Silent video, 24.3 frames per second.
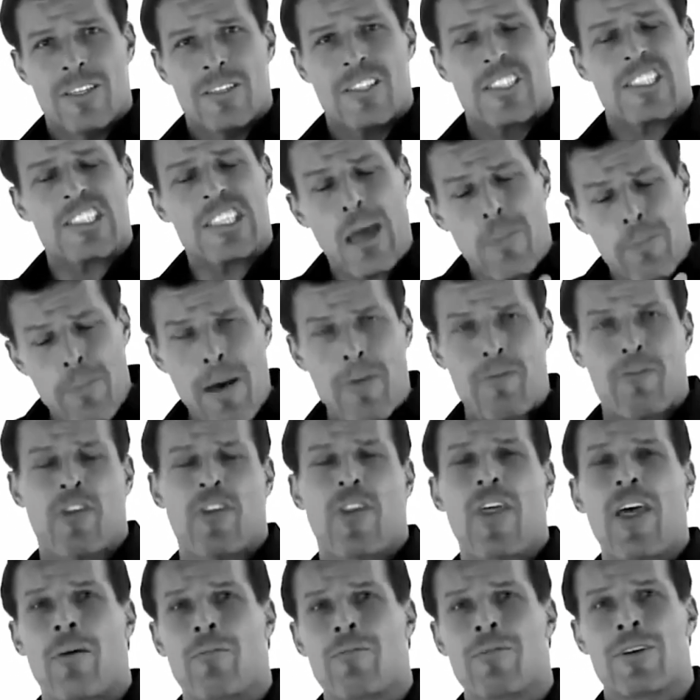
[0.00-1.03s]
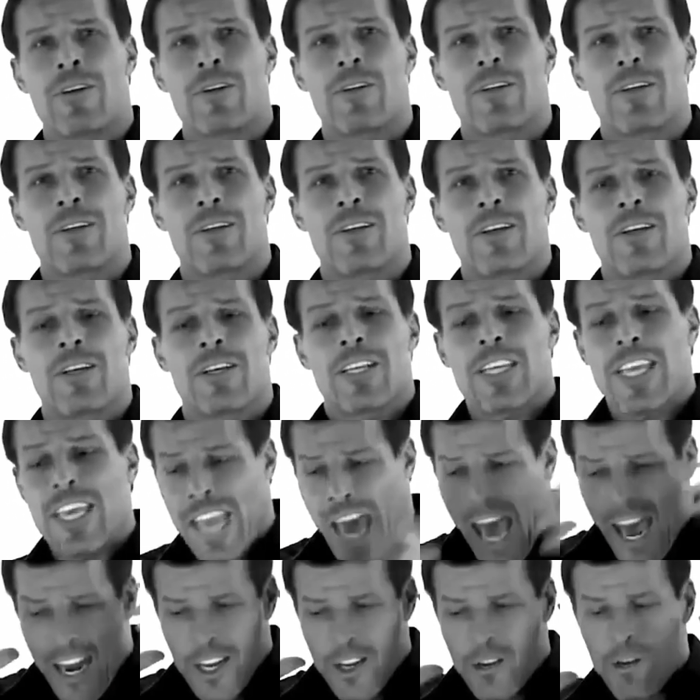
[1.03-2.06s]
Step up for them. Get
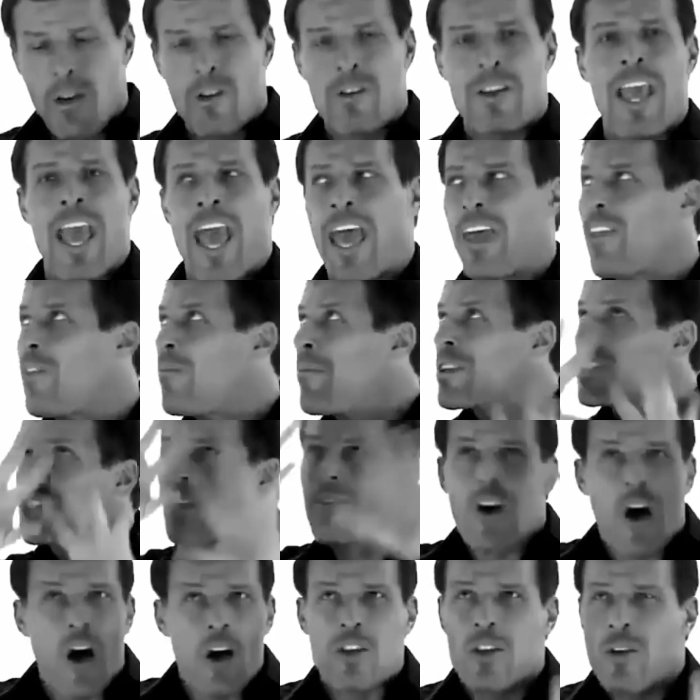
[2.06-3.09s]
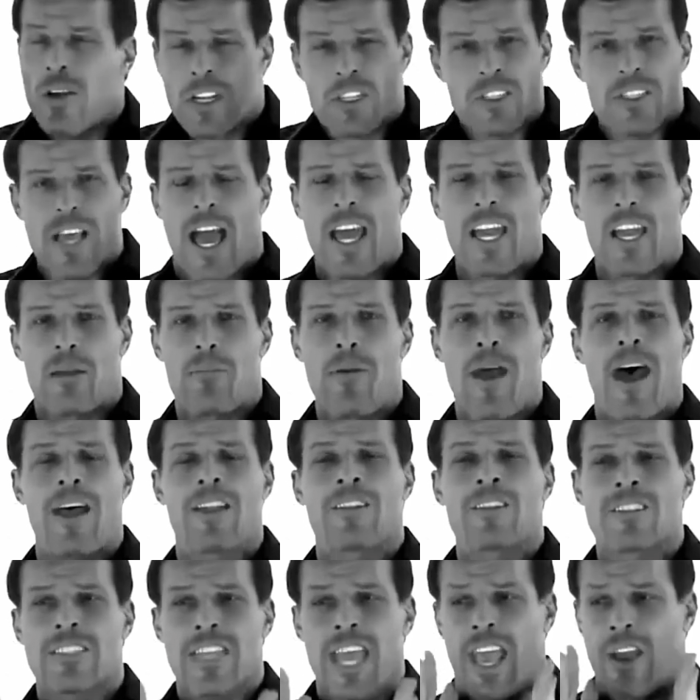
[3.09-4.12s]
out of your own head in the midst of all you're excited about
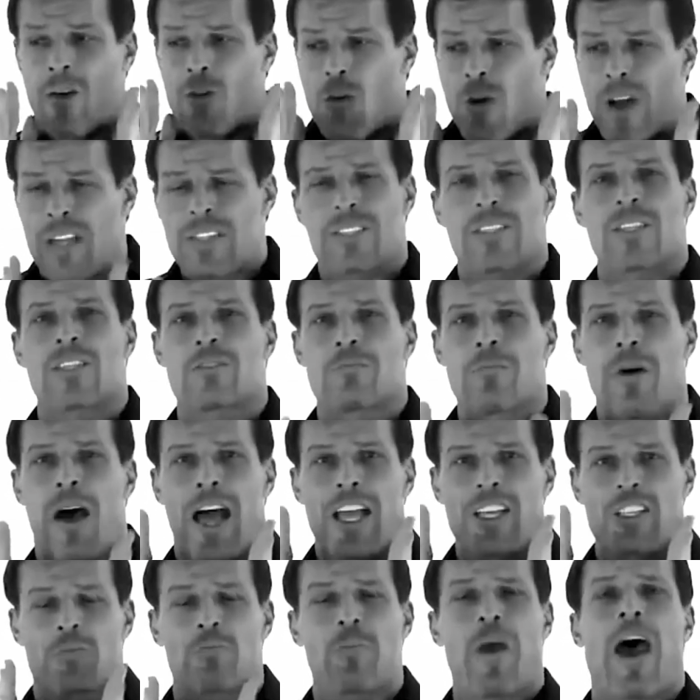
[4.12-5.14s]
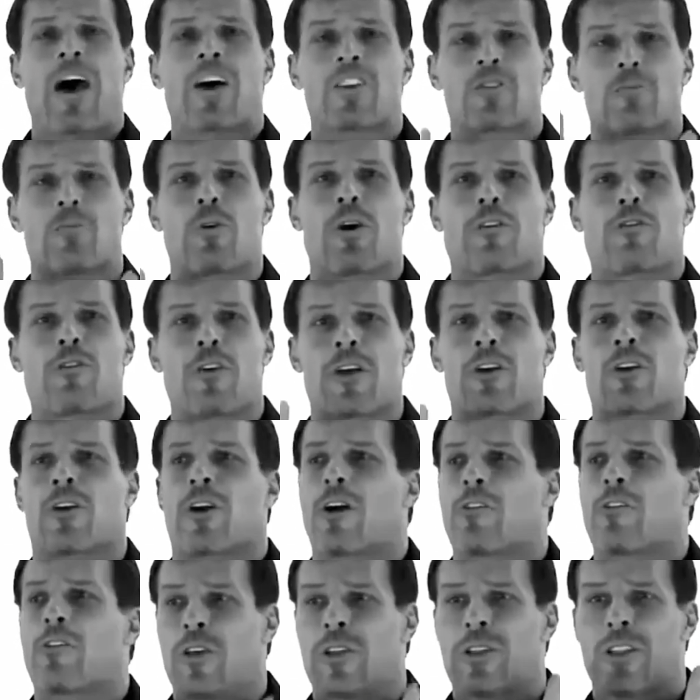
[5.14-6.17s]
and say, what does my spouse, boyfriend,
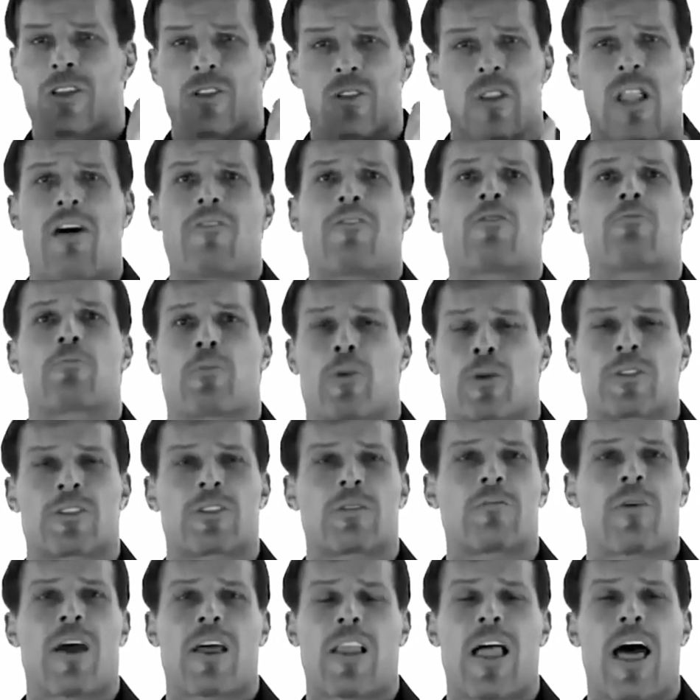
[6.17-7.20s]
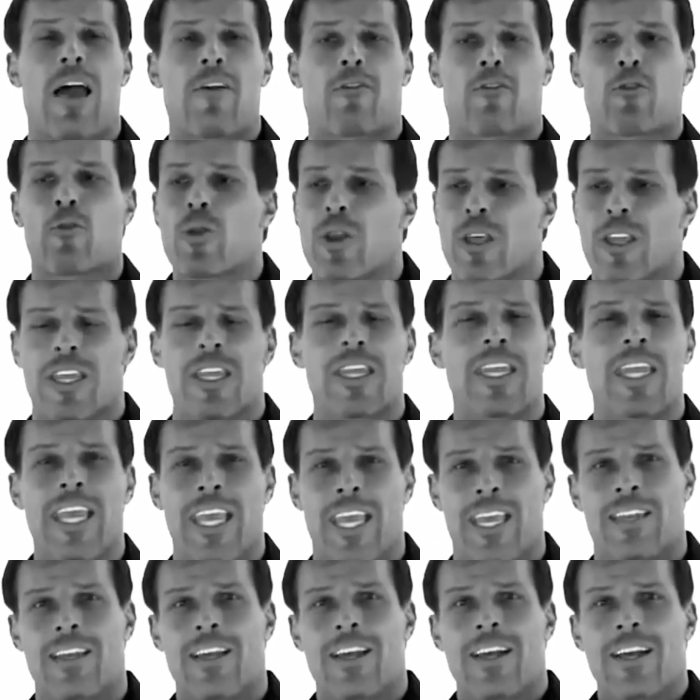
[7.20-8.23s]
girlfriend, this loved person in my life really
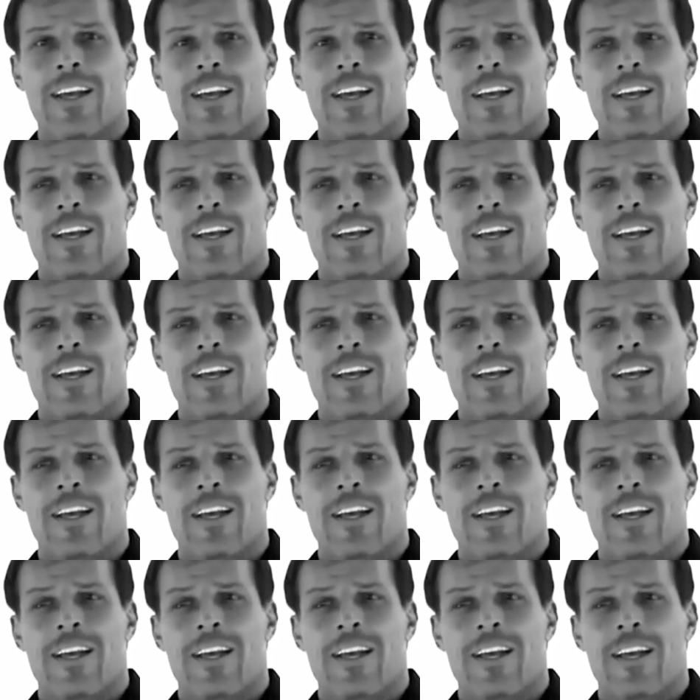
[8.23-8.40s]
need?